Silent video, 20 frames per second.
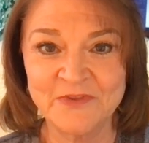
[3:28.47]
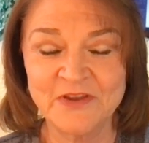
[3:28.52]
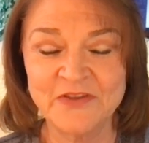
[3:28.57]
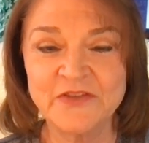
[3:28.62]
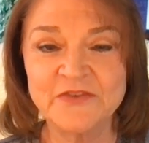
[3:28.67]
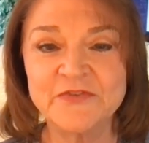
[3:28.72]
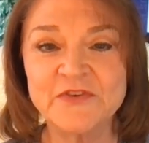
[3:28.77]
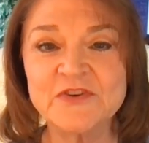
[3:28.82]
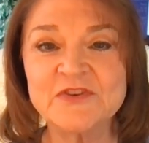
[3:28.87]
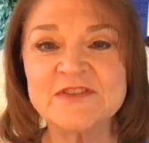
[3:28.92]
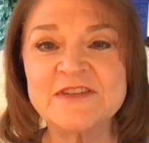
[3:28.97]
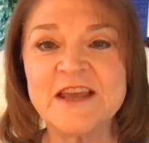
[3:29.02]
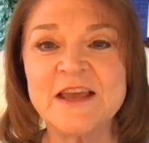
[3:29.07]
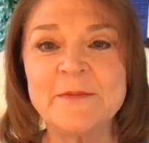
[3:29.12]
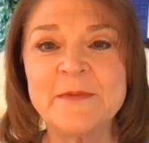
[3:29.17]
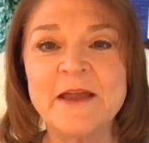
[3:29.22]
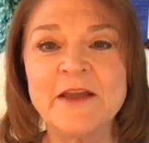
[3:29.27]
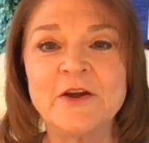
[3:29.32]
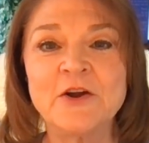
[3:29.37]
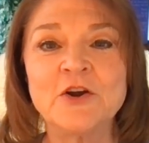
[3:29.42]
The first
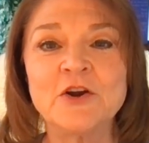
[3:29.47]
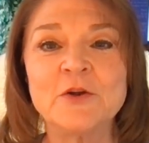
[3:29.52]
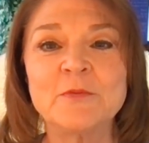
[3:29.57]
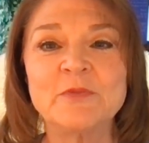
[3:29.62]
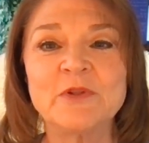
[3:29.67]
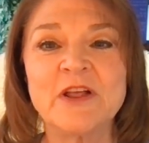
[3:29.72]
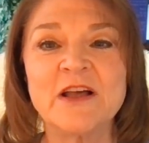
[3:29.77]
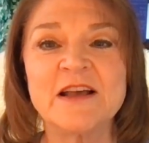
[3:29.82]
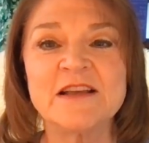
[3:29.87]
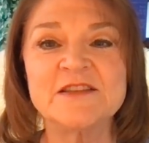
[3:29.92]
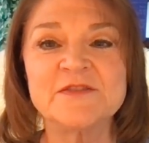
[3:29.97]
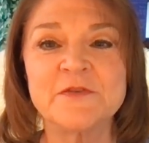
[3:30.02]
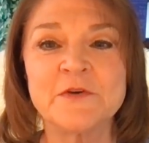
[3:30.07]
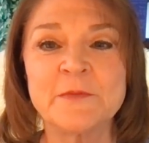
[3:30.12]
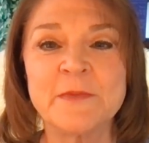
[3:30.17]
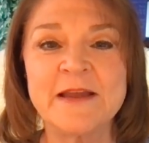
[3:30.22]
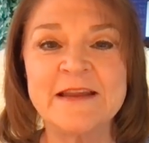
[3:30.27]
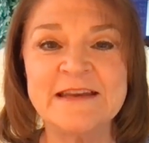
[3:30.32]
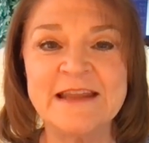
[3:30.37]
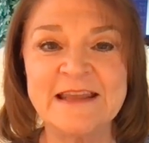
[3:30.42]
time I heard applause for
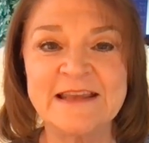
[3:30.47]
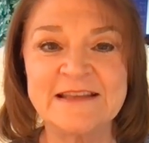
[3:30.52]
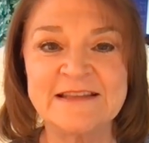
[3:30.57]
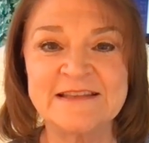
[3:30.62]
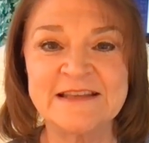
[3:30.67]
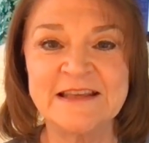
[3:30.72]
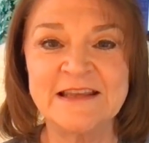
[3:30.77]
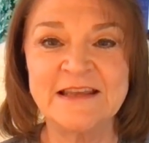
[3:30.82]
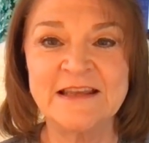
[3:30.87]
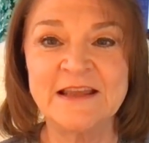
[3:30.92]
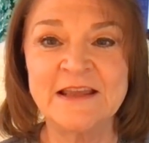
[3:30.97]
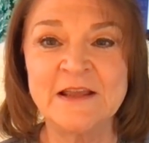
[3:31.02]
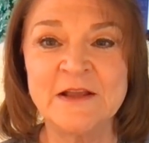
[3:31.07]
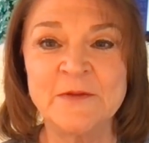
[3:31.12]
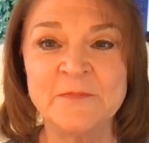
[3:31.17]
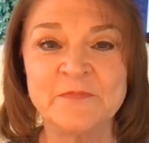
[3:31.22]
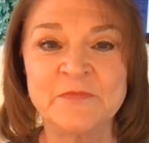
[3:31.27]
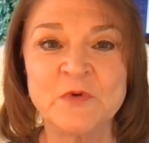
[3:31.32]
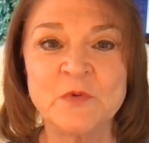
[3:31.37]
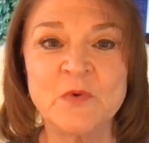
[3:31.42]
my dancing
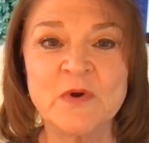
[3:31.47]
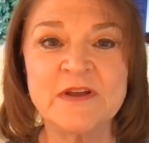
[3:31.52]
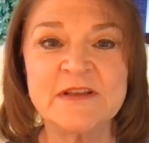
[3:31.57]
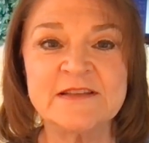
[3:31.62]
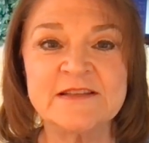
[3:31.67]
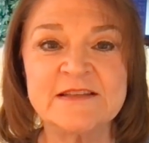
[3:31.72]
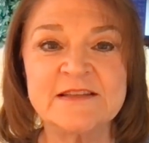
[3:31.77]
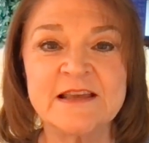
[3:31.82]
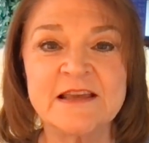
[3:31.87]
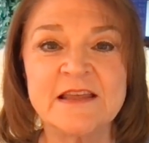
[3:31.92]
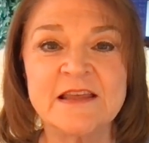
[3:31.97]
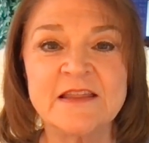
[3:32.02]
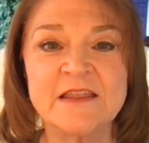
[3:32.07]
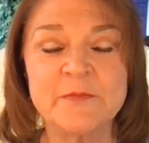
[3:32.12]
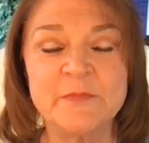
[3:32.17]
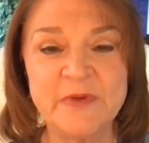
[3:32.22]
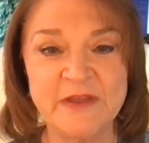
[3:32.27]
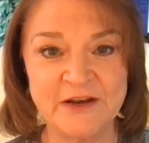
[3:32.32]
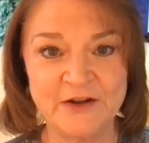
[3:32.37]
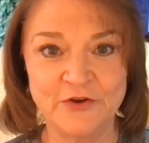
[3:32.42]
was
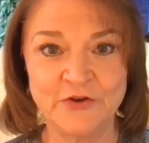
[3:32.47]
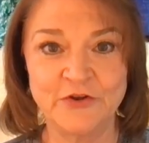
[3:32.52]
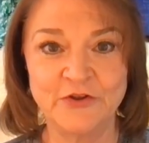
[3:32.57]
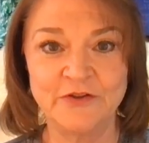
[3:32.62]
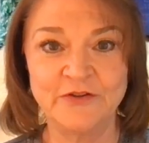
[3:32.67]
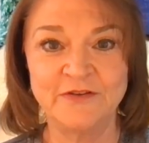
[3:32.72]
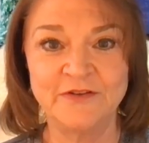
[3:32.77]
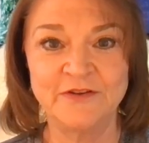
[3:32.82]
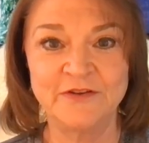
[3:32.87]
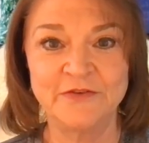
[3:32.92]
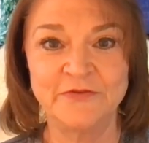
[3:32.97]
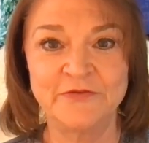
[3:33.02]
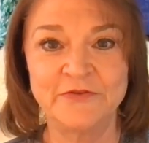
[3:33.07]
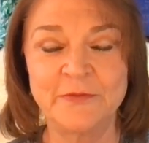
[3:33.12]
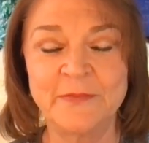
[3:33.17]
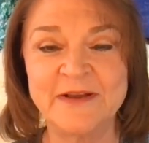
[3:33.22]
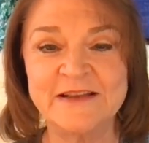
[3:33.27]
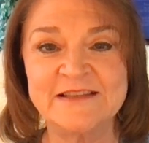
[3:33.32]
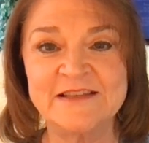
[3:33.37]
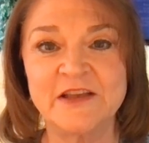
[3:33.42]
the pinnacle
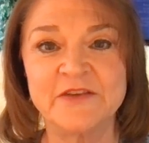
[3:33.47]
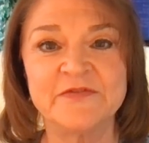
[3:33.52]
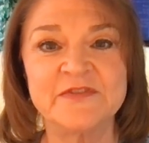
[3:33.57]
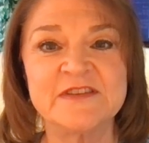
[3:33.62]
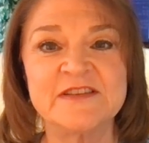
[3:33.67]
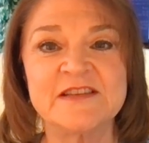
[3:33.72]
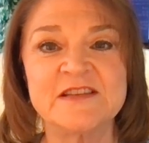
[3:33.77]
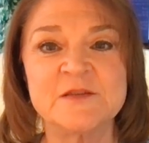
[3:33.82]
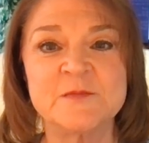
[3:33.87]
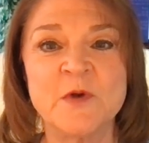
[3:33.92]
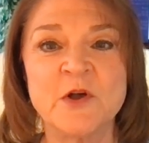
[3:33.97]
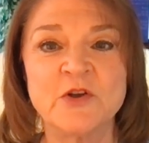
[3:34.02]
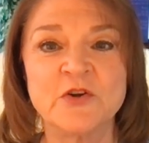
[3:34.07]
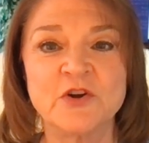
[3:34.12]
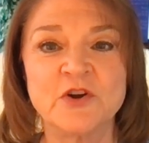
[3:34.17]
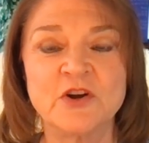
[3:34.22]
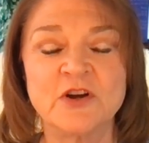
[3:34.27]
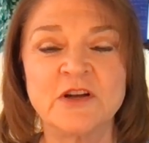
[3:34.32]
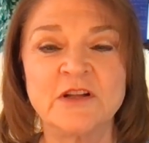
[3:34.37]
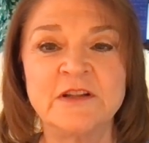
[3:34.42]
for myself as a small
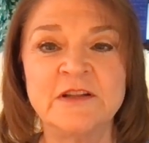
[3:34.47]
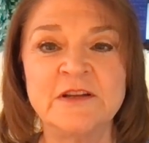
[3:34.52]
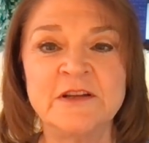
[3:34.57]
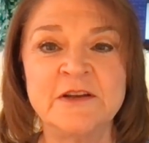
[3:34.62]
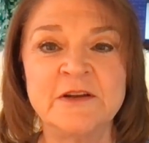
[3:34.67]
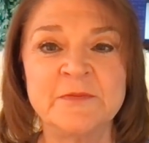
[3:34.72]
girl.